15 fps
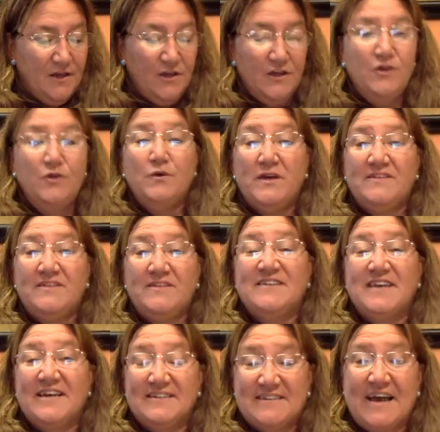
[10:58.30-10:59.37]
You get to
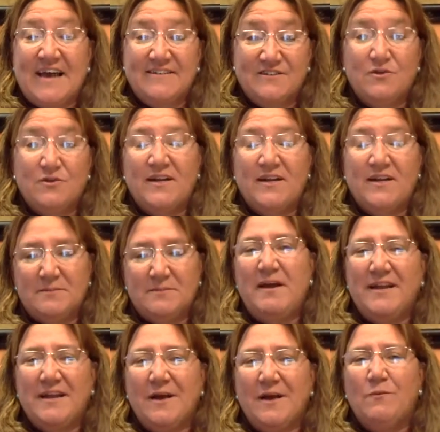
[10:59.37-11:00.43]
take a tax credit
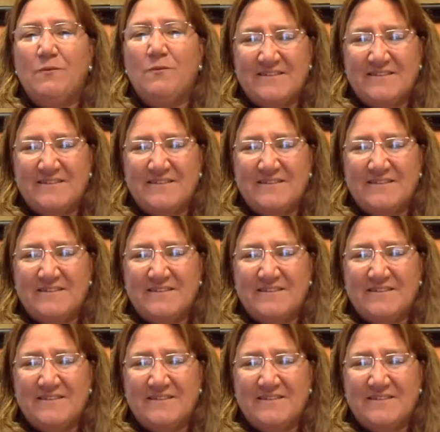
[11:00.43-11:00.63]
depending on what